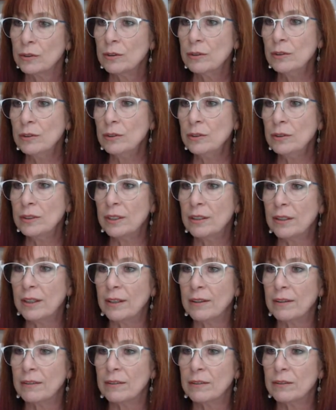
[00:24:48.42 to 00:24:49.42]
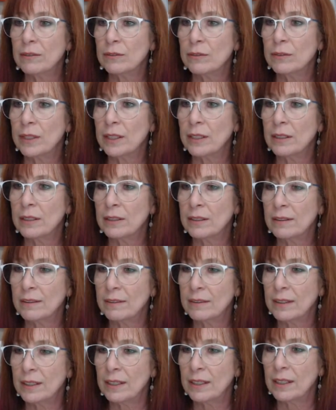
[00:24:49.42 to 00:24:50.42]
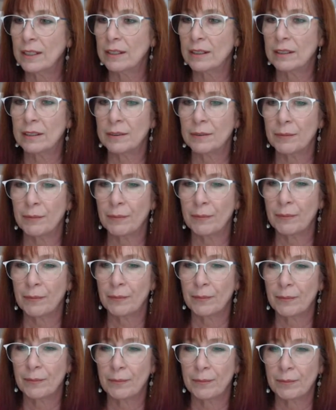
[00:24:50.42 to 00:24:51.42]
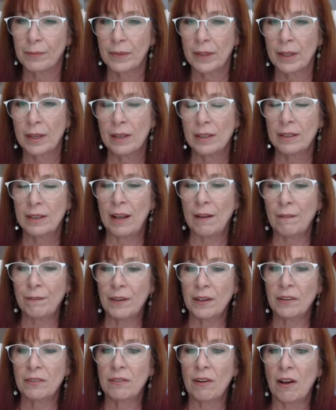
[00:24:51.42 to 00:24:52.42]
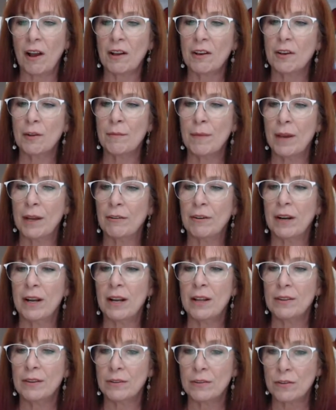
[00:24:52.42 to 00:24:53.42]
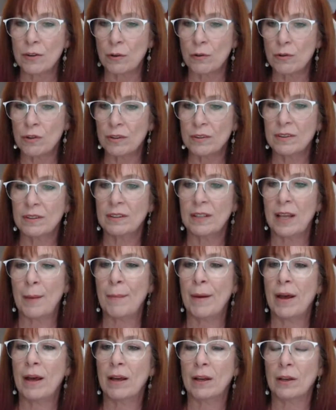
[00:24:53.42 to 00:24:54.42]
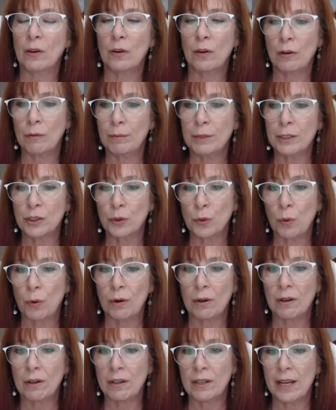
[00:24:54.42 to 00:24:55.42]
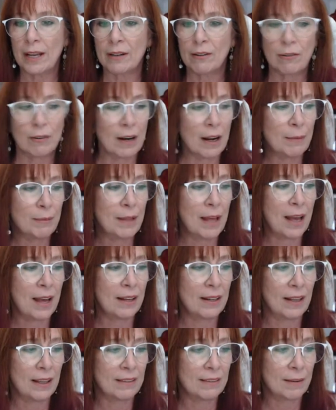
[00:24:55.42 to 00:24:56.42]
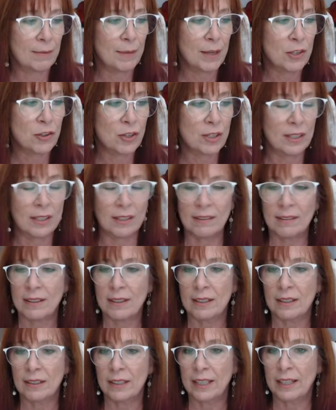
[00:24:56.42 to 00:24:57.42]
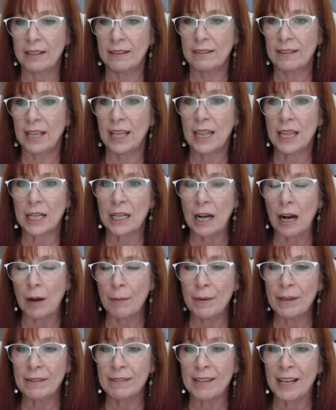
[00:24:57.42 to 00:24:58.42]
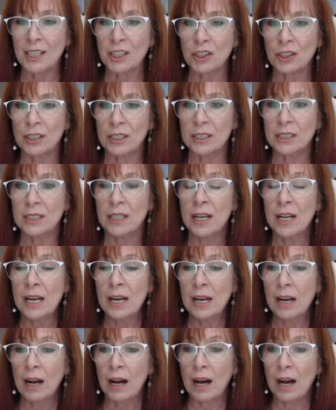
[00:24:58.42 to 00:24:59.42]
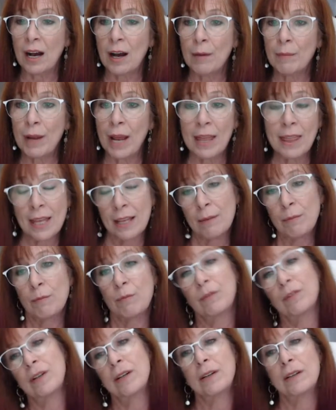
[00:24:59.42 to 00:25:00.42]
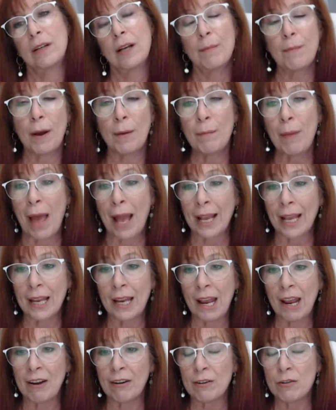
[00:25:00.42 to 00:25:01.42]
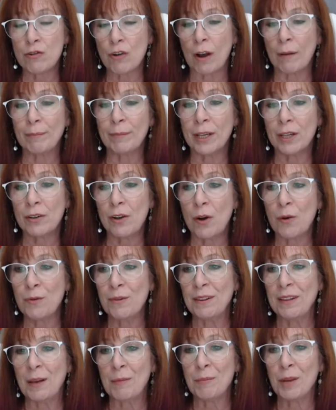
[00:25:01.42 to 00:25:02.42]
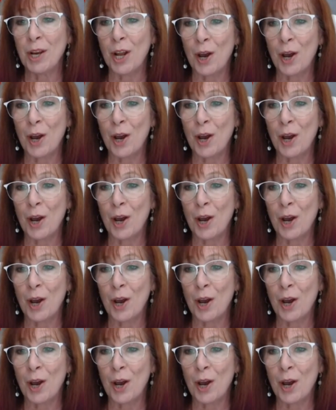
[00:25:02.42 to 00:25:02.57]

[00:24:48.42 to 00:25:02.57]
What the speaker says: Oh, there it is. Wait, let's see here. Netflix documentary, The Social Dilemma. Go be sure and grab that. As I mentioned, it's in the links in the comment section. And then come on back in here and drop me a note and let me